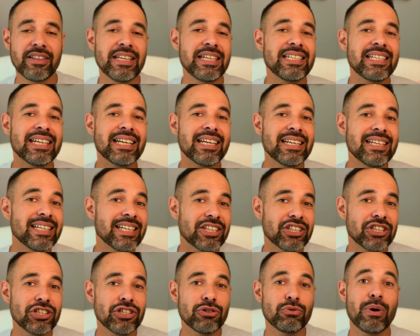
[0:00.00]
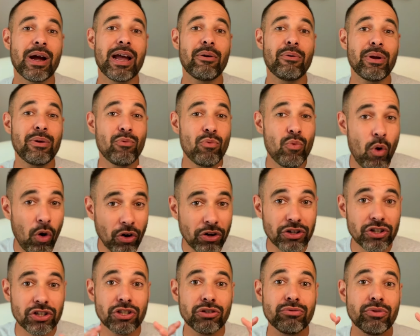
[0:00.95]
these are conditions where we
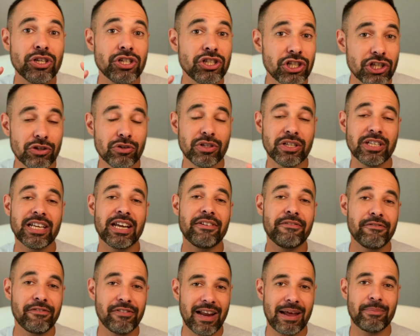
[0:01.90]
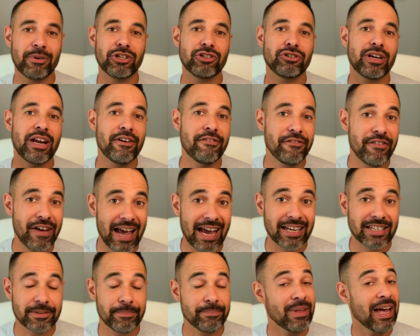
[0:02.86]
want to reduce the inflammatory
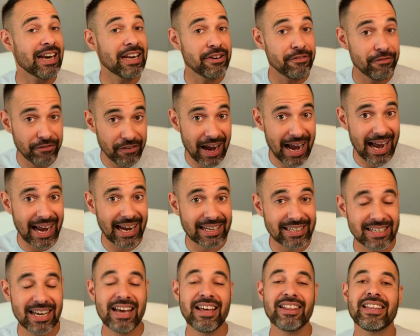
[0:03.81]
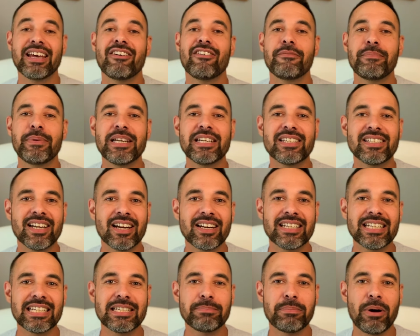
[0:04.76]
effect. And in fact, there have been
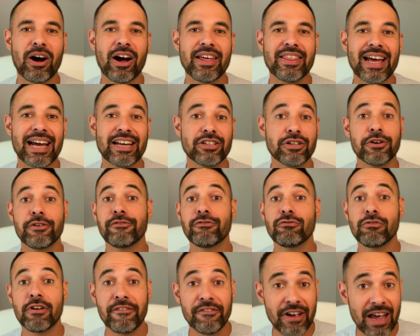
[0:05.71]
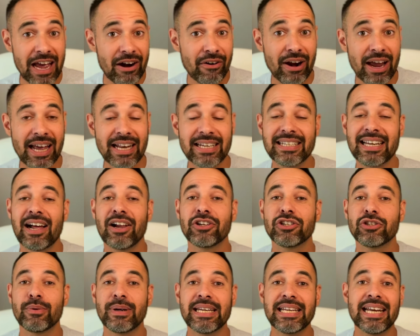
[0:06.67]
studies by that of Rivera et al.
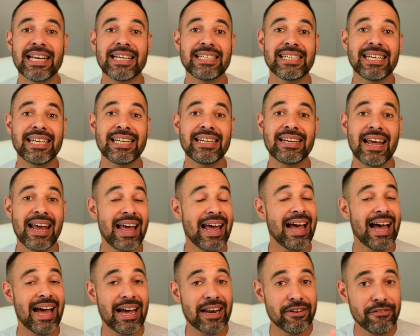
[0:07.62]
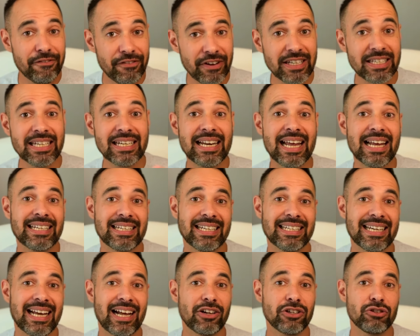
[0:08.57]
2018 and Vitenet
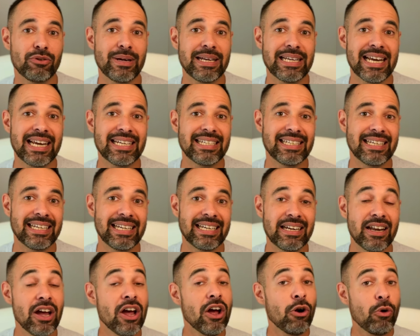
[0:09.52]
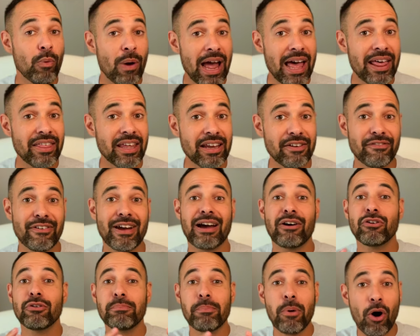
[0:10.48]
et al. 2018 where they
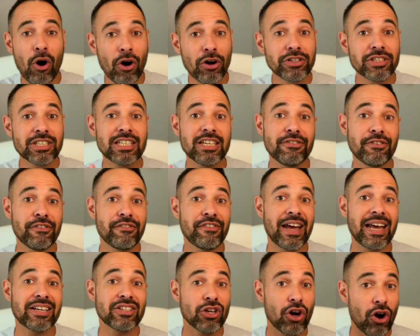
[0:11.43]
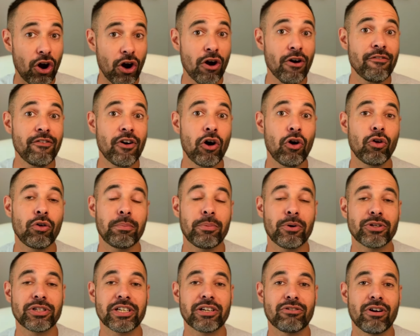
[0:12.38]
found positive effects of whole
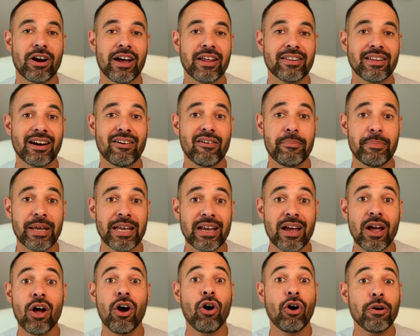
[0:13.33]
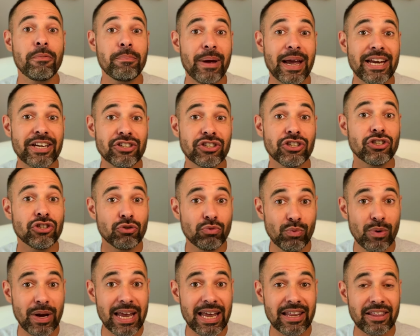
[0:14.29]
body cryotherapy on patients
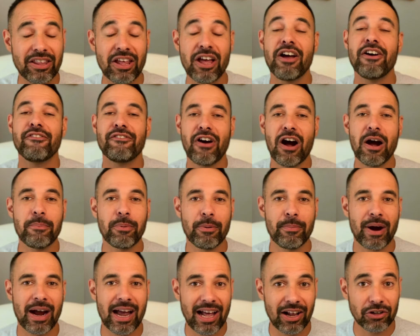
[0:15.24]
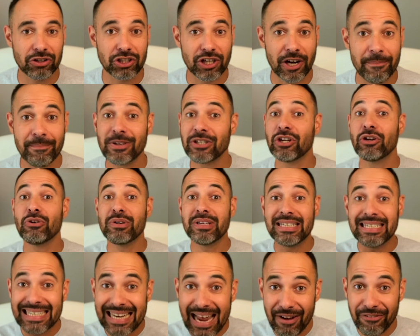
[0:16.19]
with fibromyalgia. So
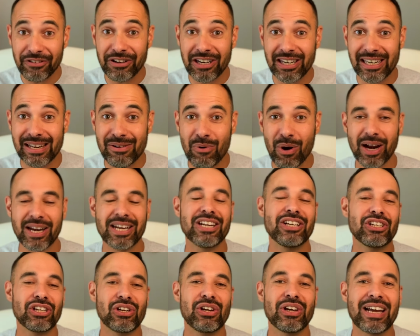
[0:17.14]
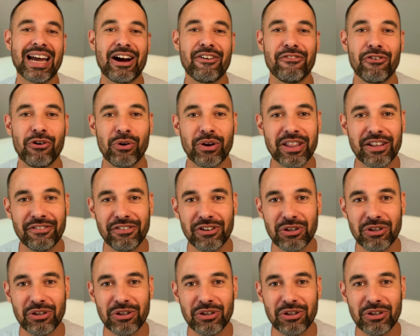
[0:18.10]
definitely one to look out for in the